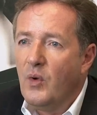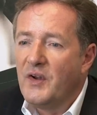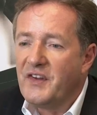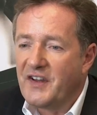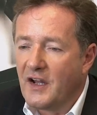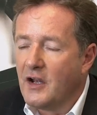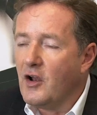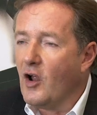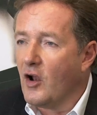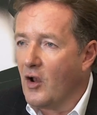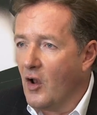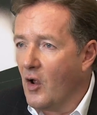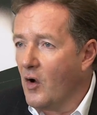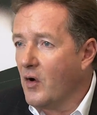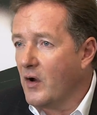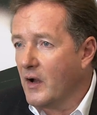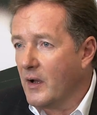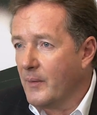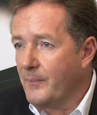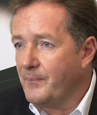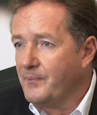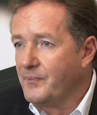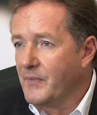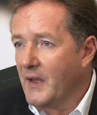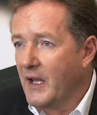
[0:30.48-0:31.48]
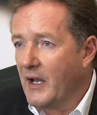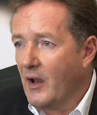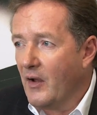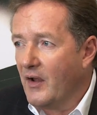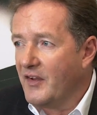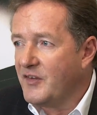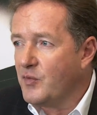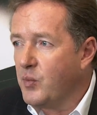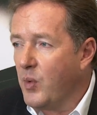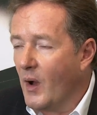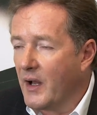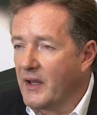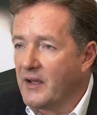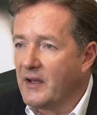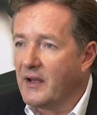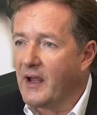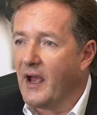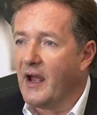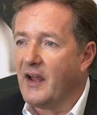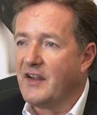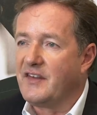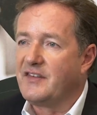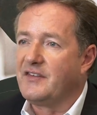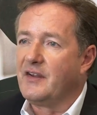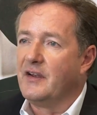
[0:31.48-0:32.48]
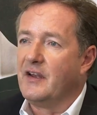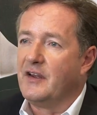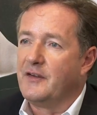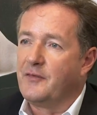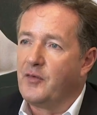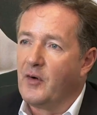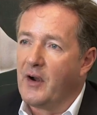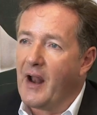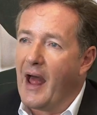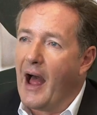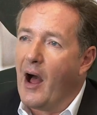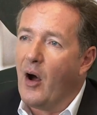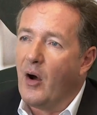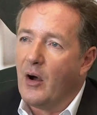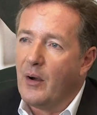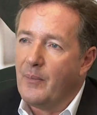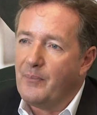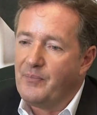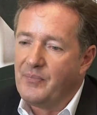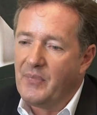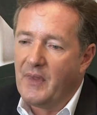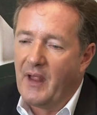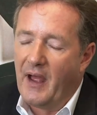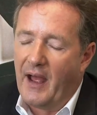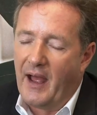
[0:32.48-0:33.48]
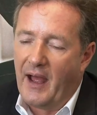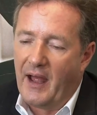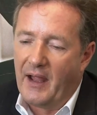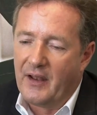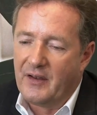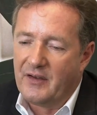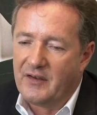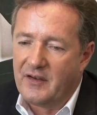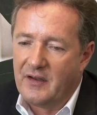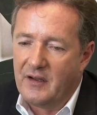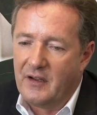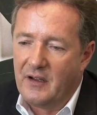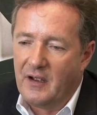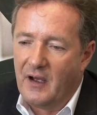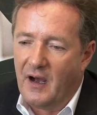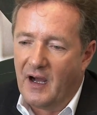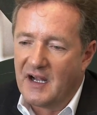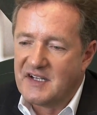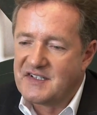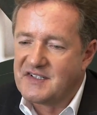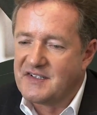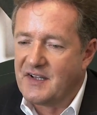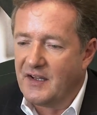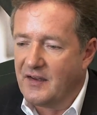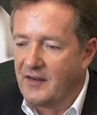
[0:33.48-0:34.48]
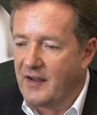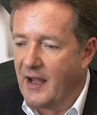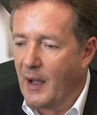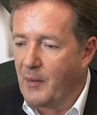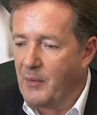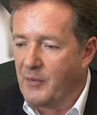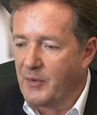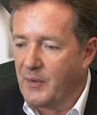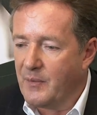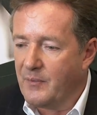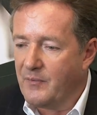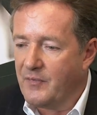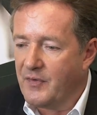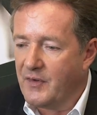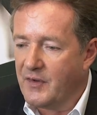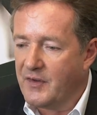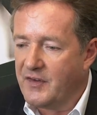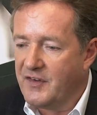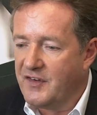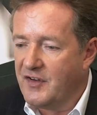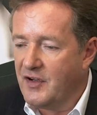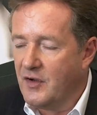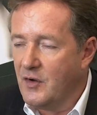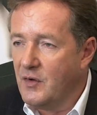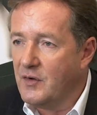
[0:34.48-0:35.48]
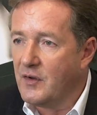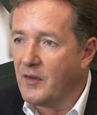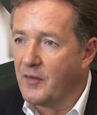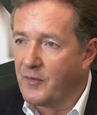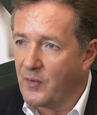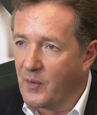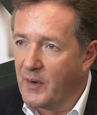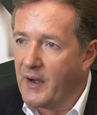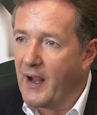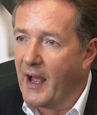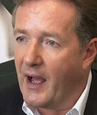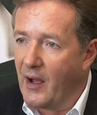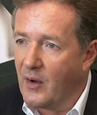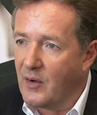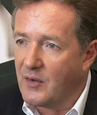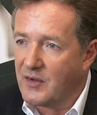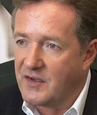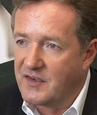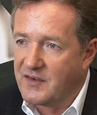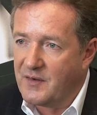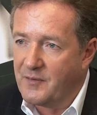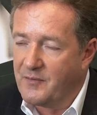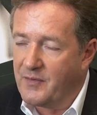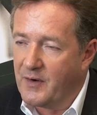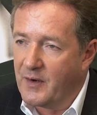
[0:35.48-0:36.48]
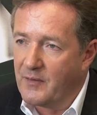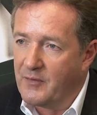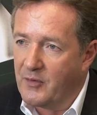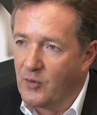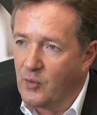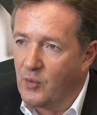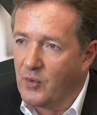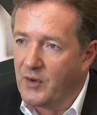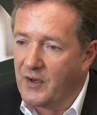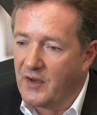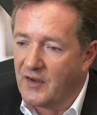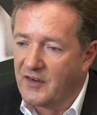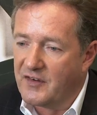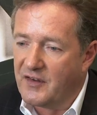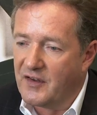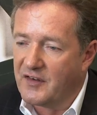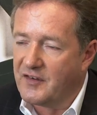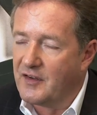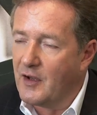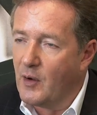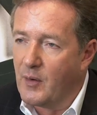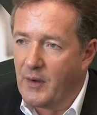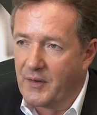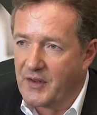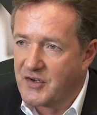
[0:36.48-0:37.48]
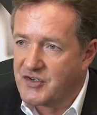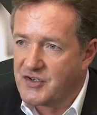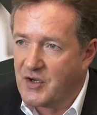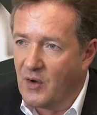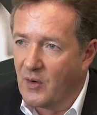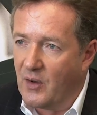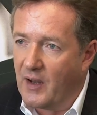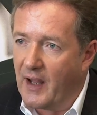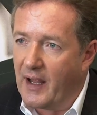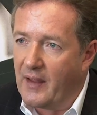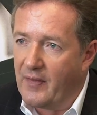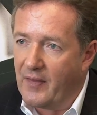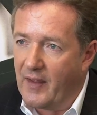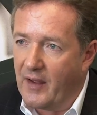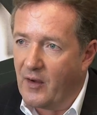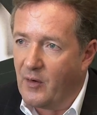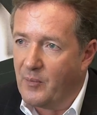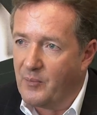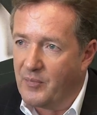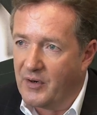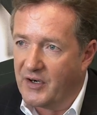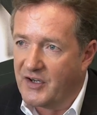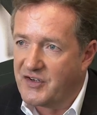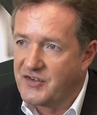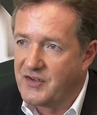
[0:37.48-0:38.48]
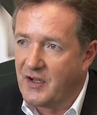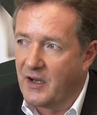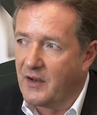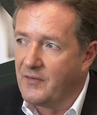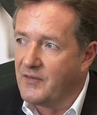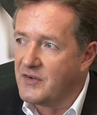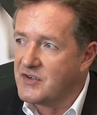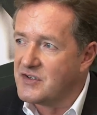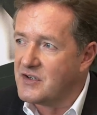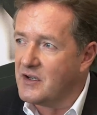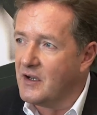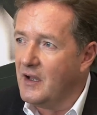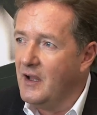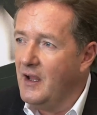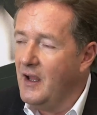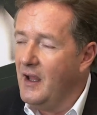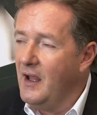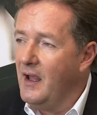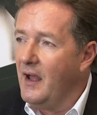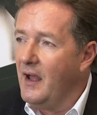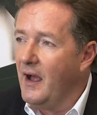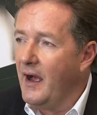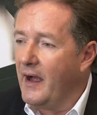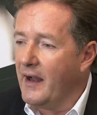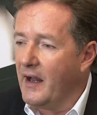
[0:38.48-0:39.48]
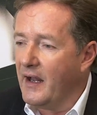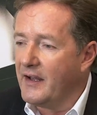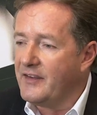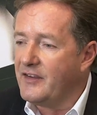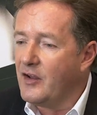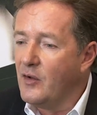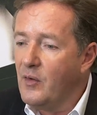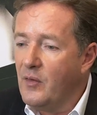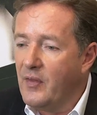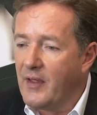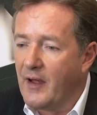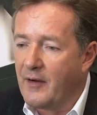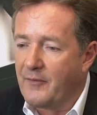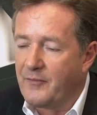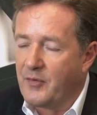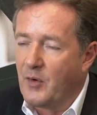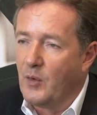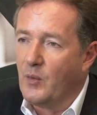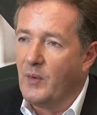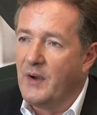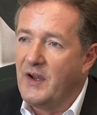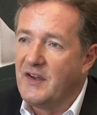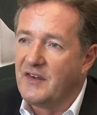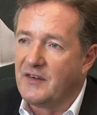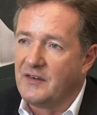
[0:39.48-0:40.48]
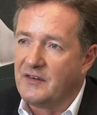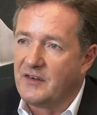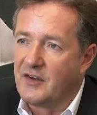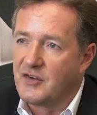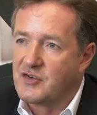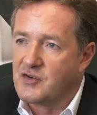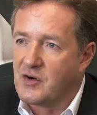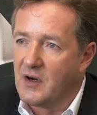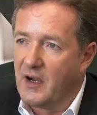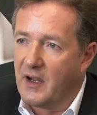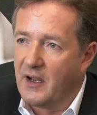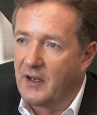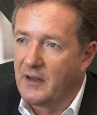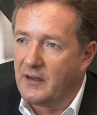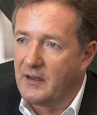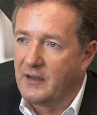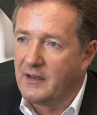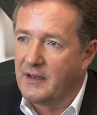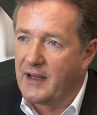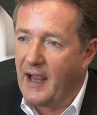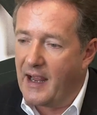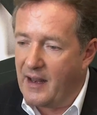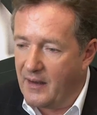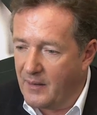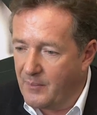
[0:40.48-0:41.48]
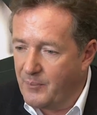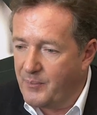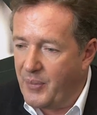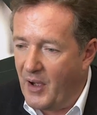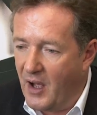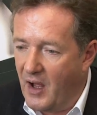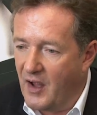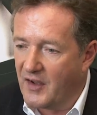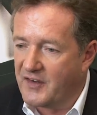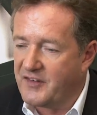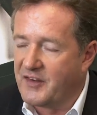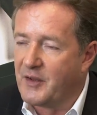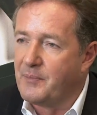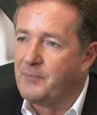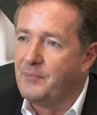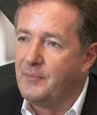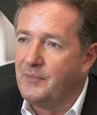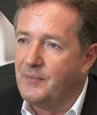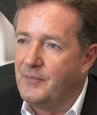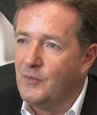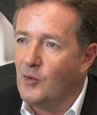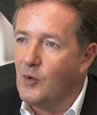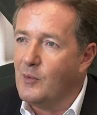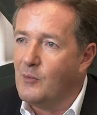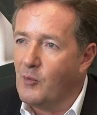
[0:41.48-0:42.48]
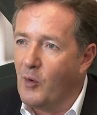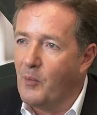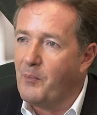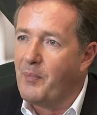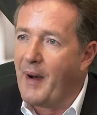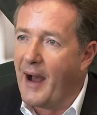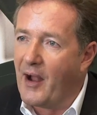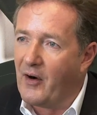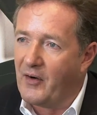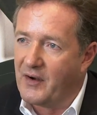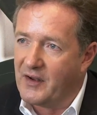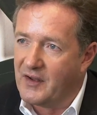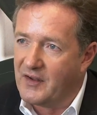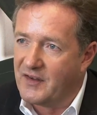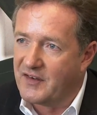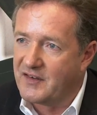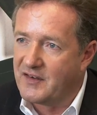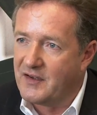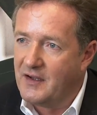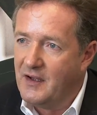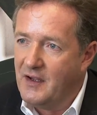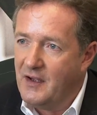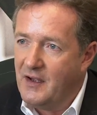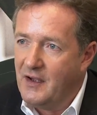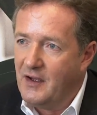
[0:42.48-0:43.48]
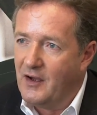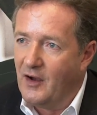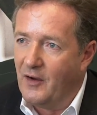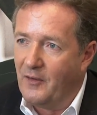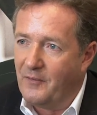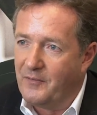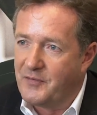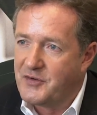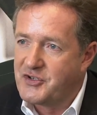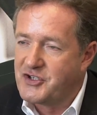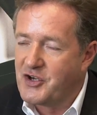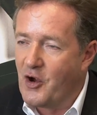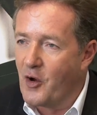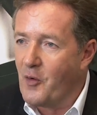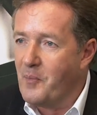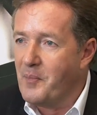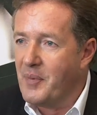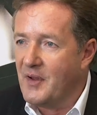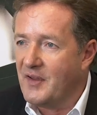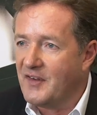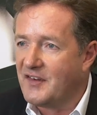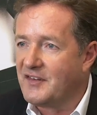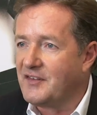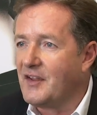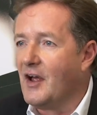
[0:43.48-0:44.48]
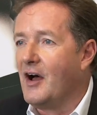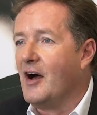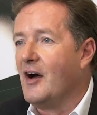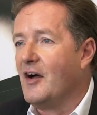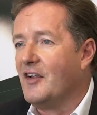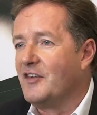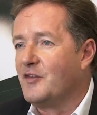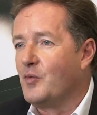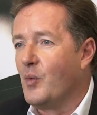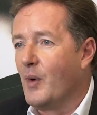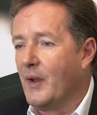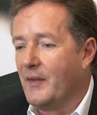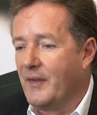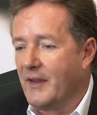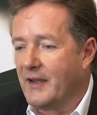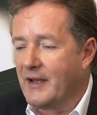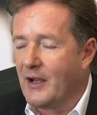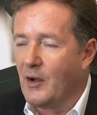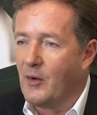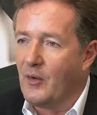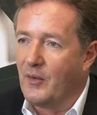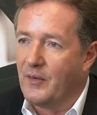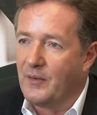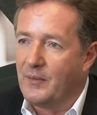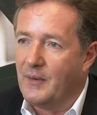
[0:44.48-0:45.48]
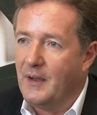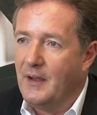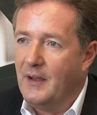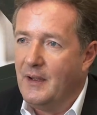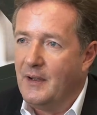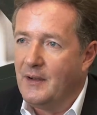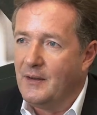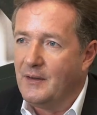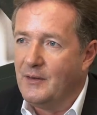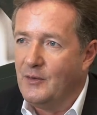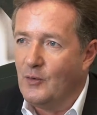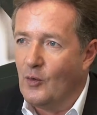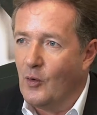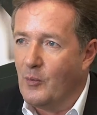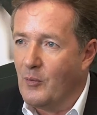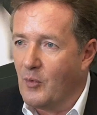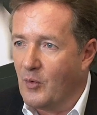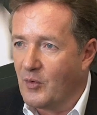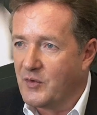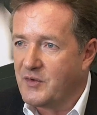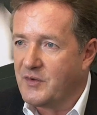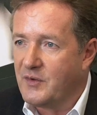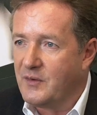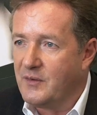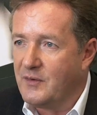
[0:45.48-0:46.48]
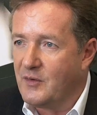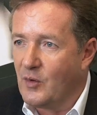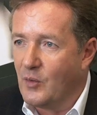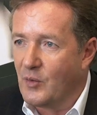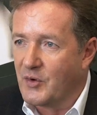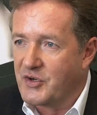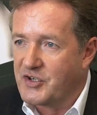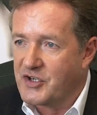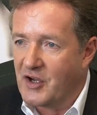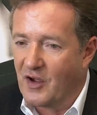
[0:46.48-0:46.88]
Well, it's a lot longer. You know, it's one guest and it's for an hour. And I sit down with them for 2 to 3 hours in front of an audience. There's no other show like that on British television. And I do that for a reason, to try and get past the normal barriers of showbiz stars when they go on normal talk